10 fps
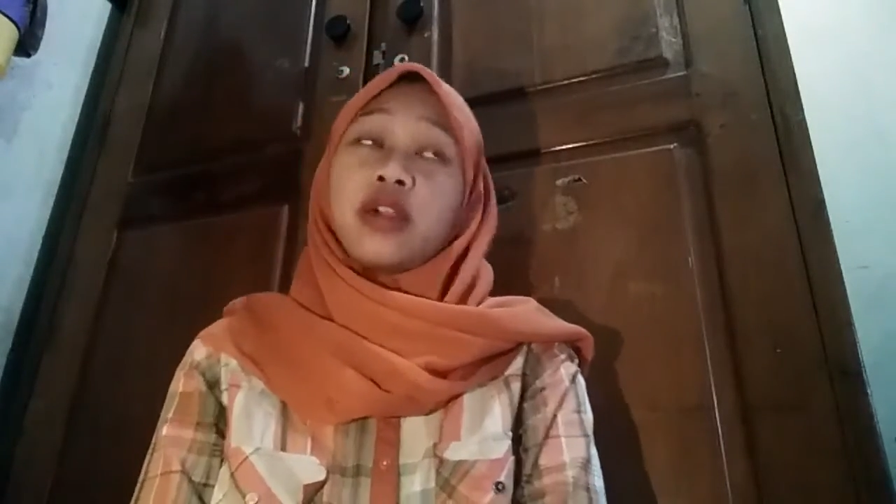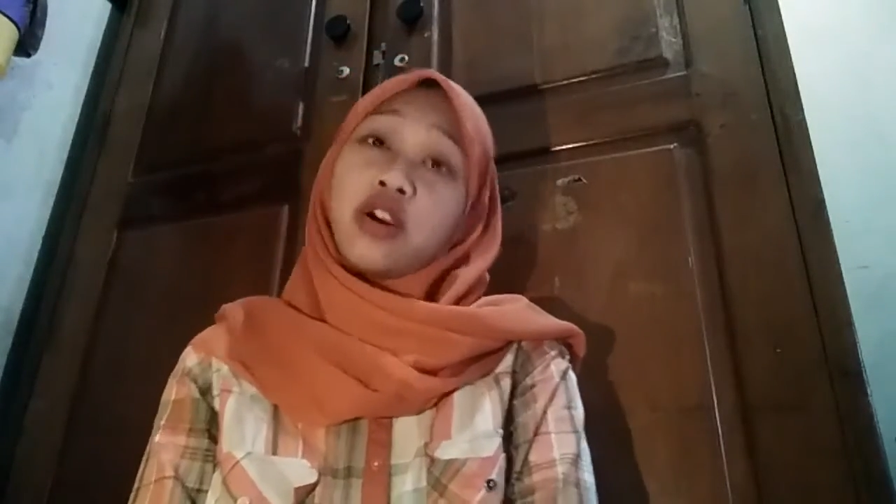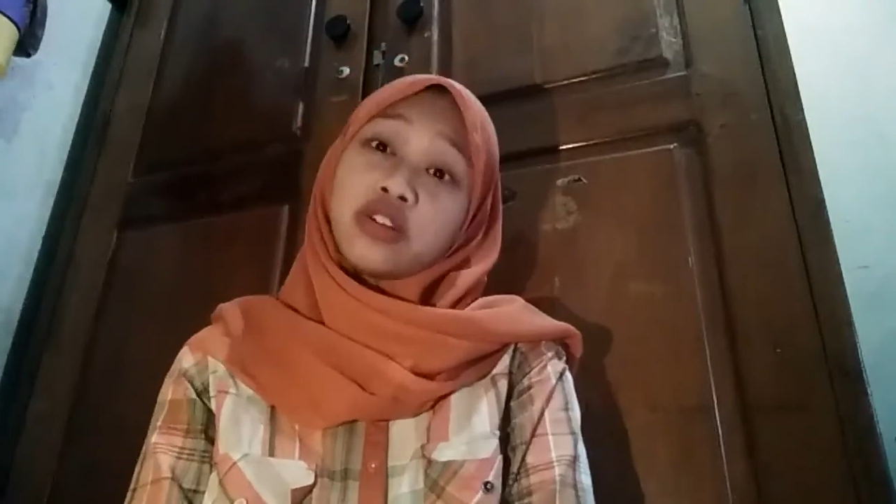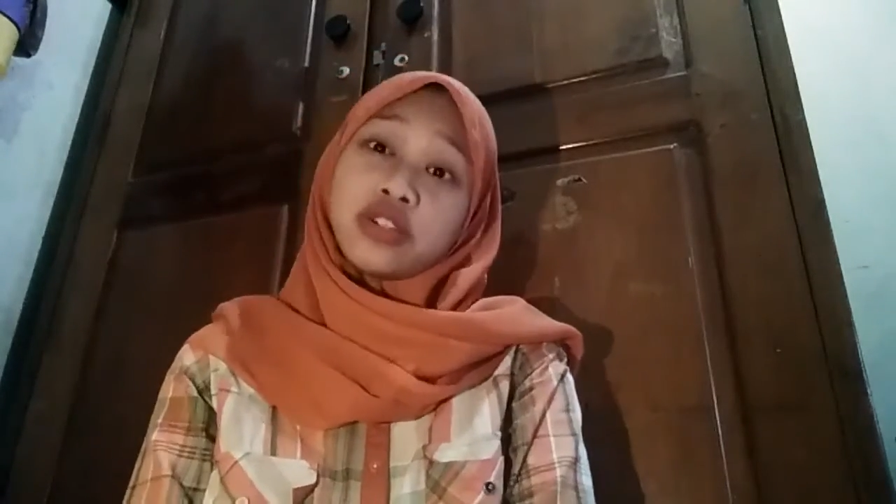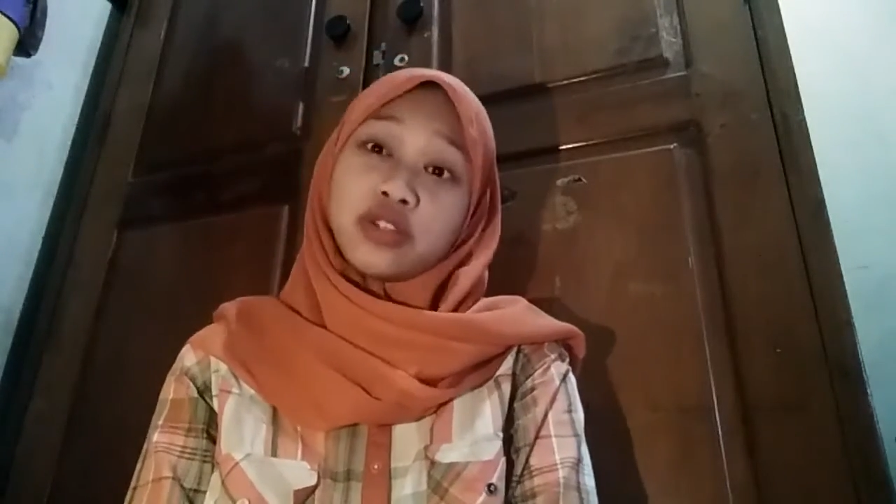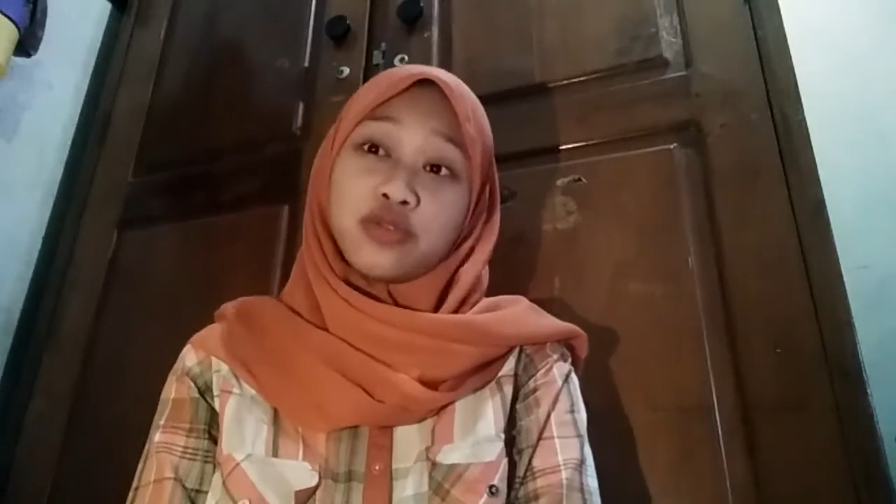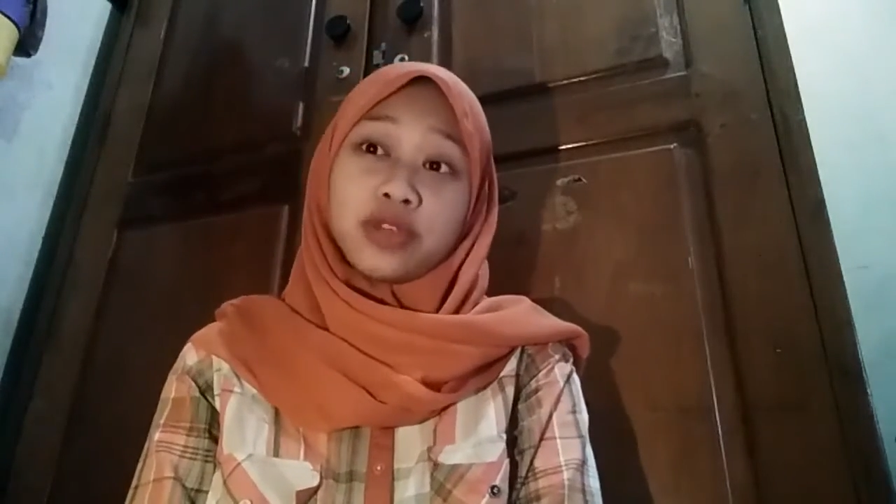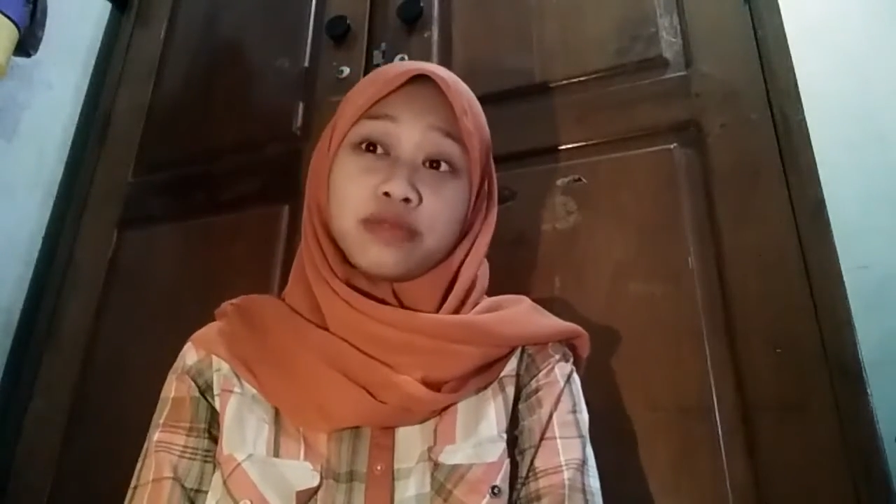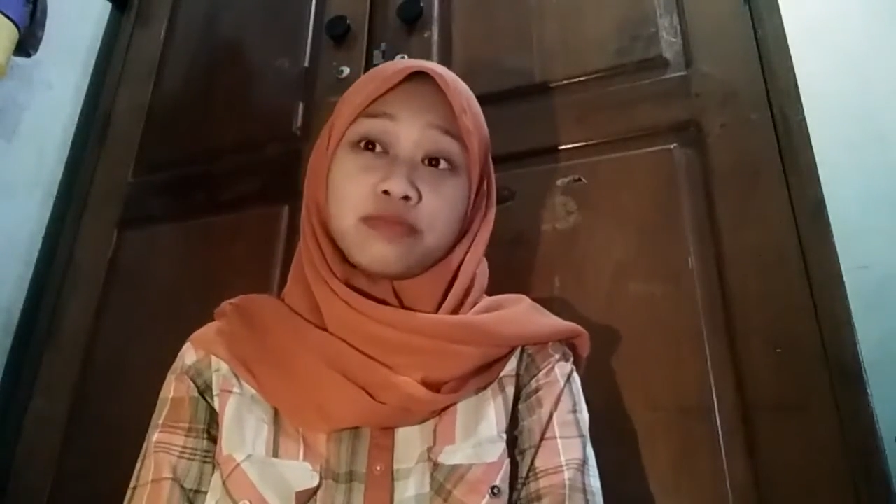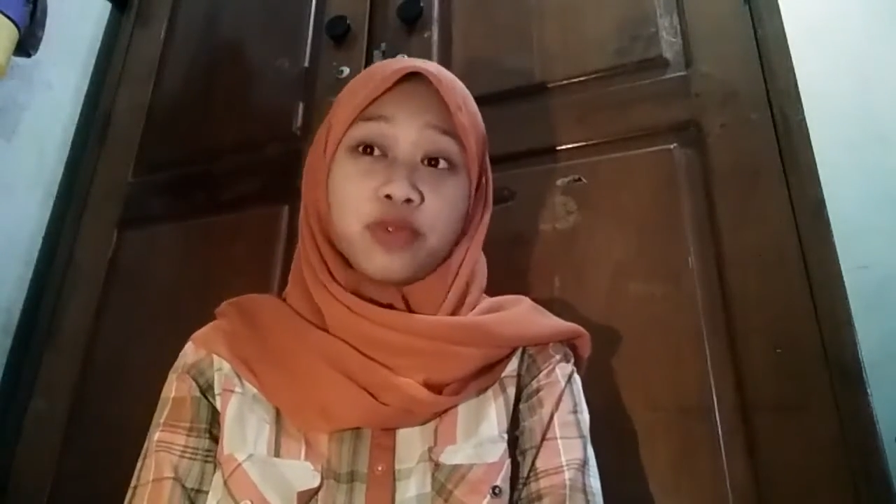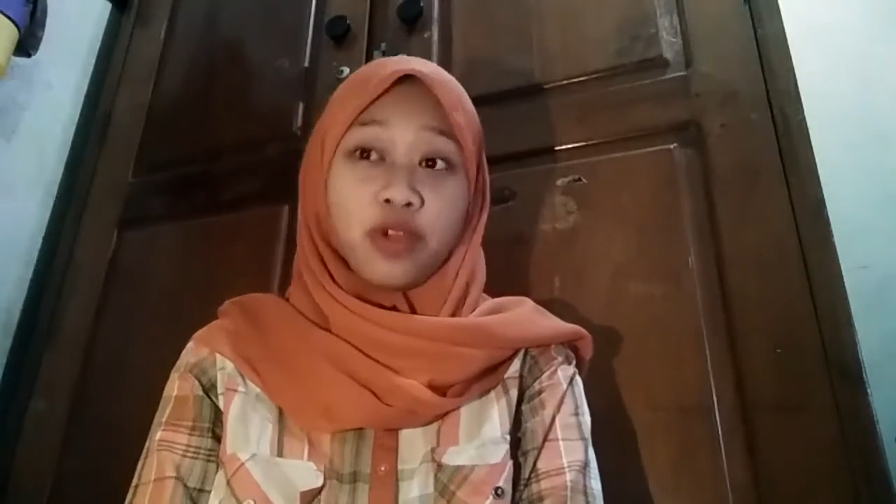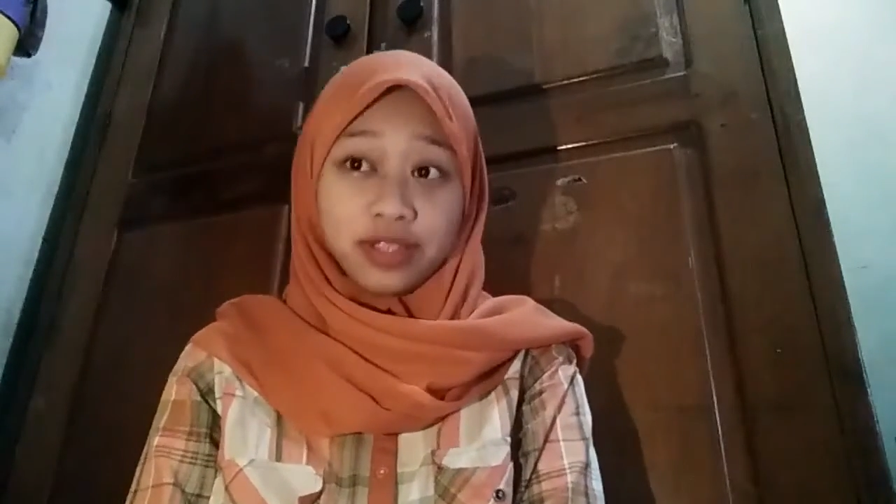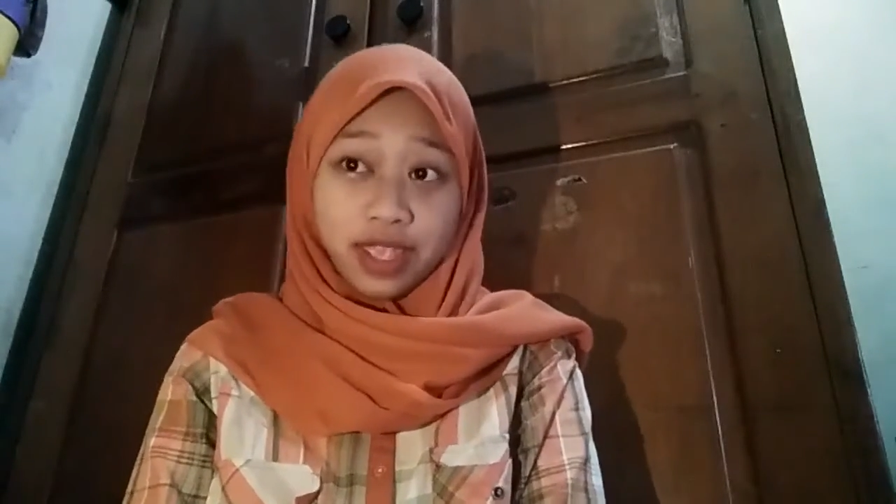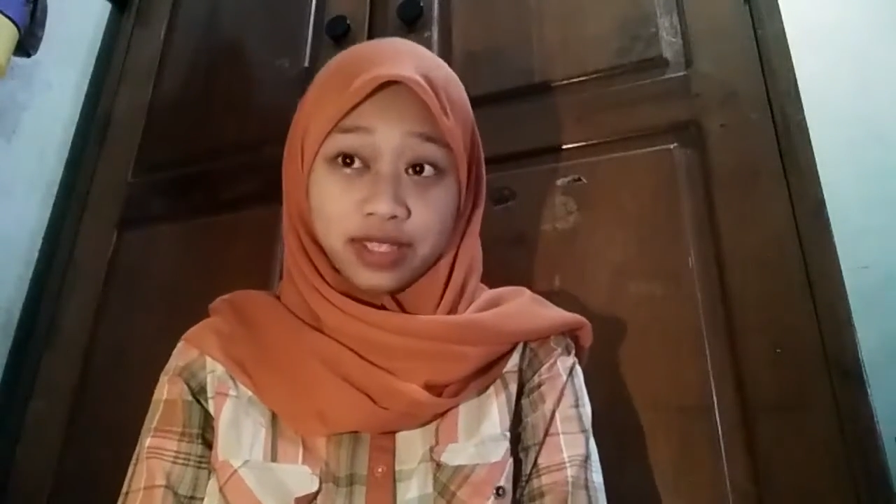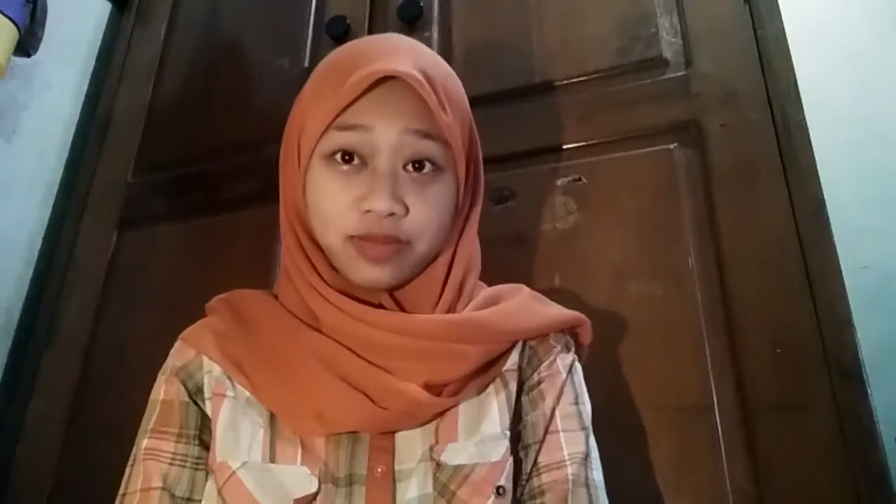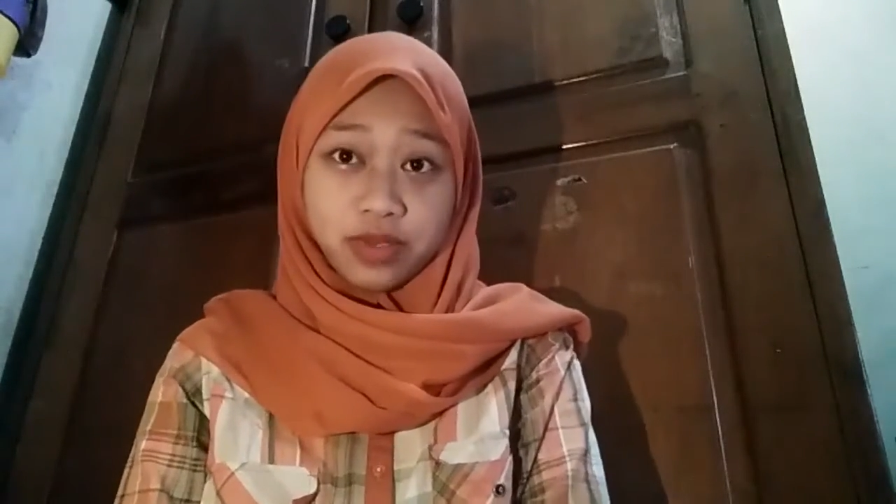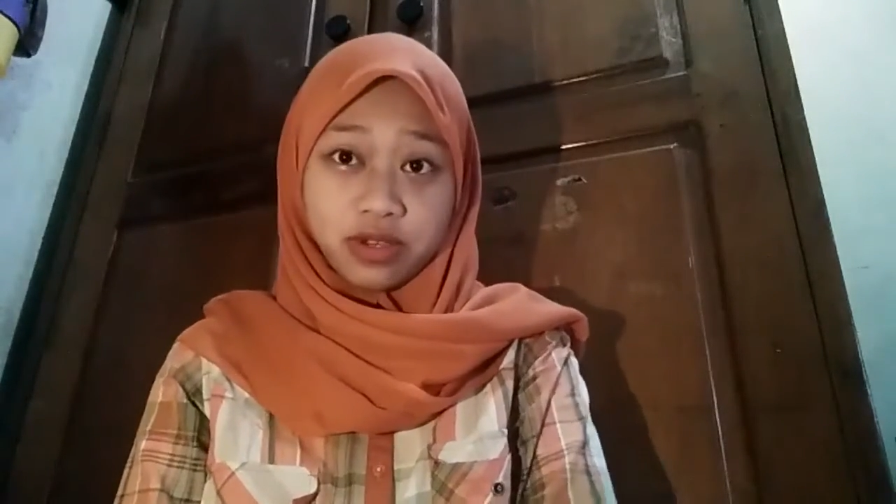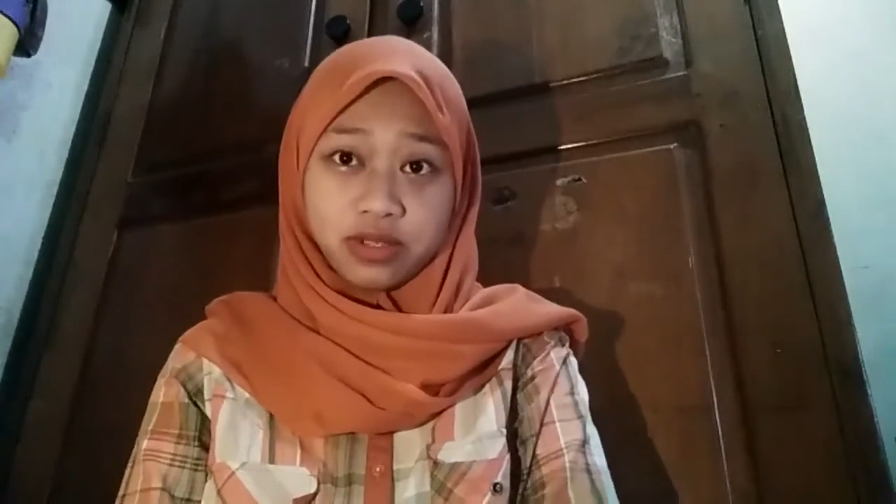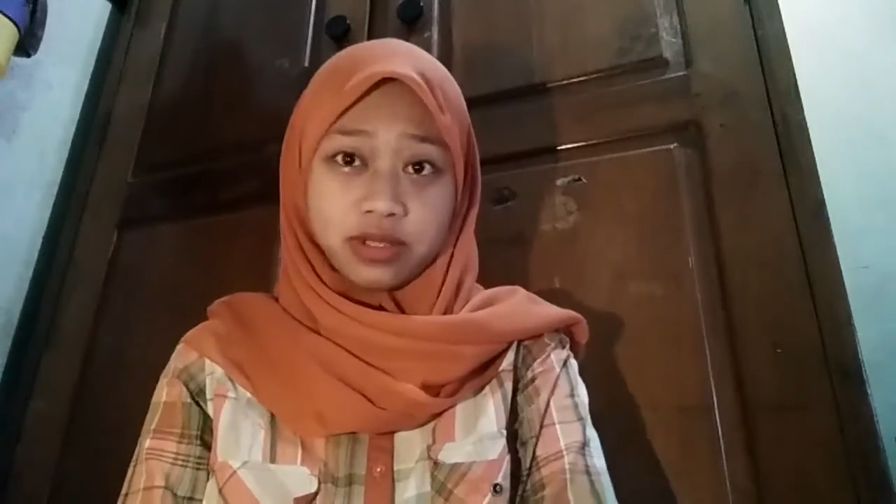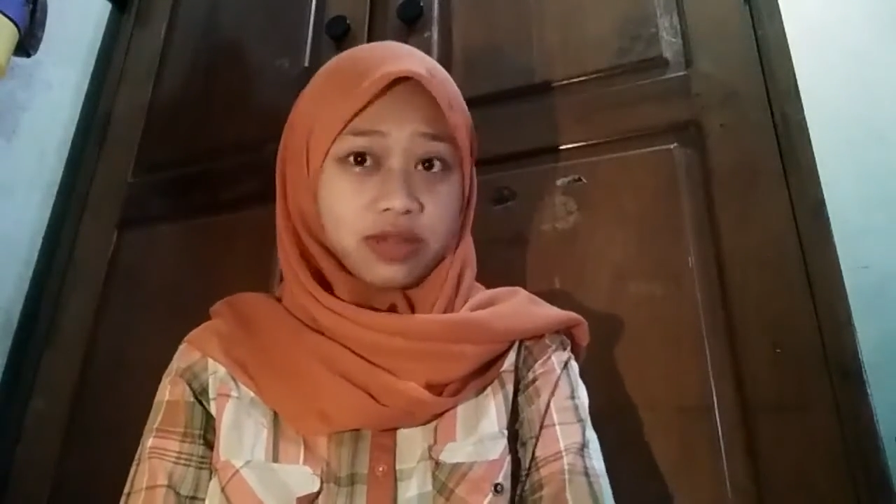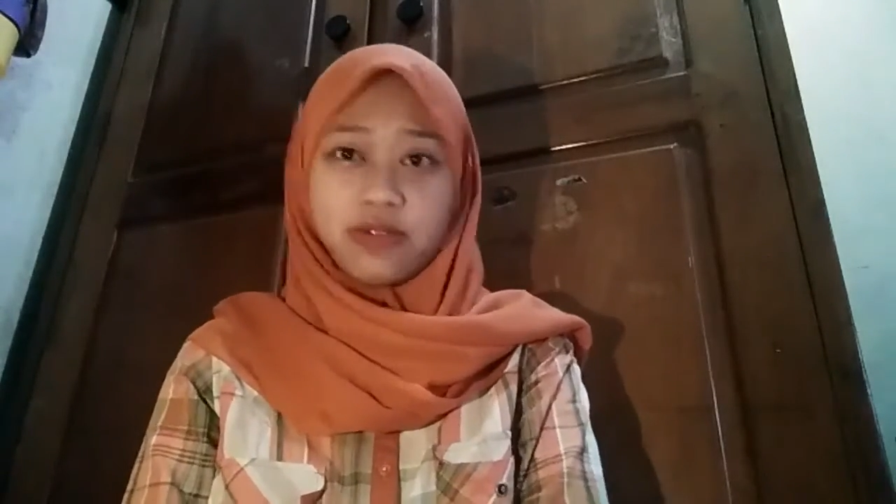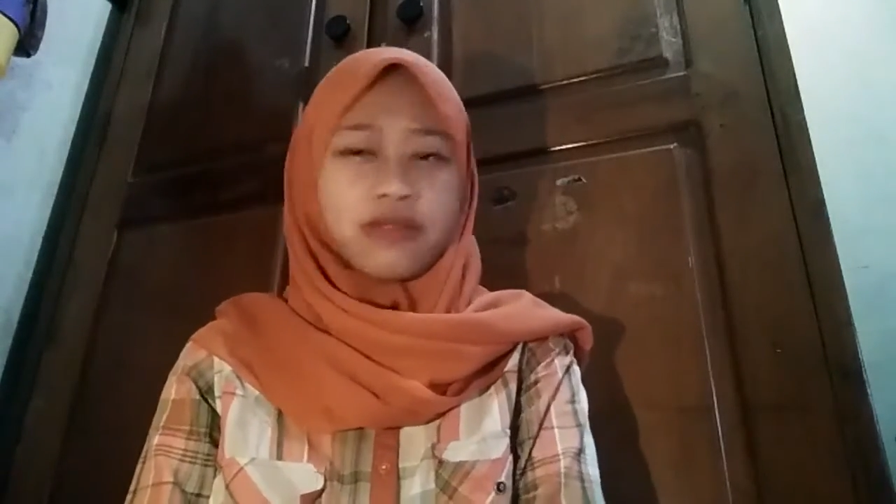a continuing process because